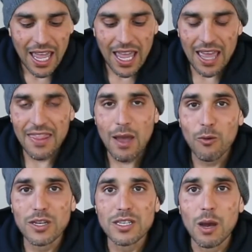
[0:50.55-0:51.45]
and that
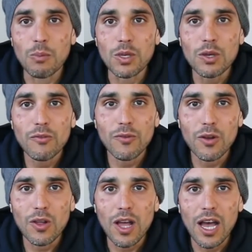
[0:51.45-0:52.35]
was a
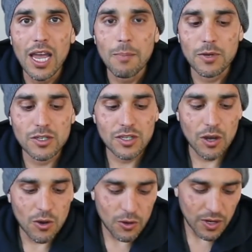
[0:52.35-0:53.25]
beautiful
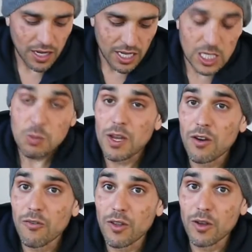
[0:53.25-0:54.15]
Hyperstone
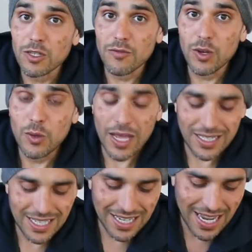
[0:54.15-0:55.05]
spinner for those of you that
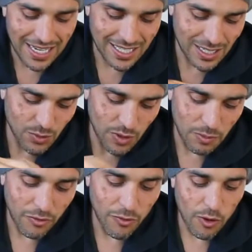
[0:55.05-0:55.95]
didn't catch this one
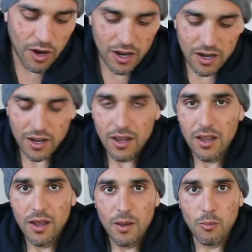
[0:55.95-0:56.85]
before.
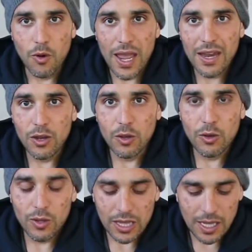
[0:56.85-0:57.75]
Brand
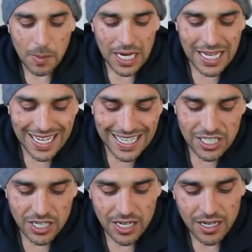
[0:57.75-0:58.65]
new, limited
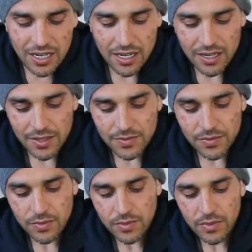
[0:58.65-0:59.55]
edition,
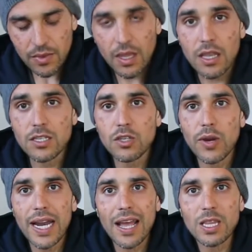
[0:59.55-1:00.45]

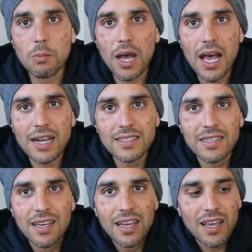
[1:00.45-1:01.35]
straight out the
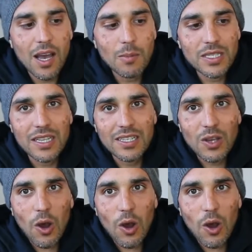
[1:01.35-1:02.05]
box, comes in this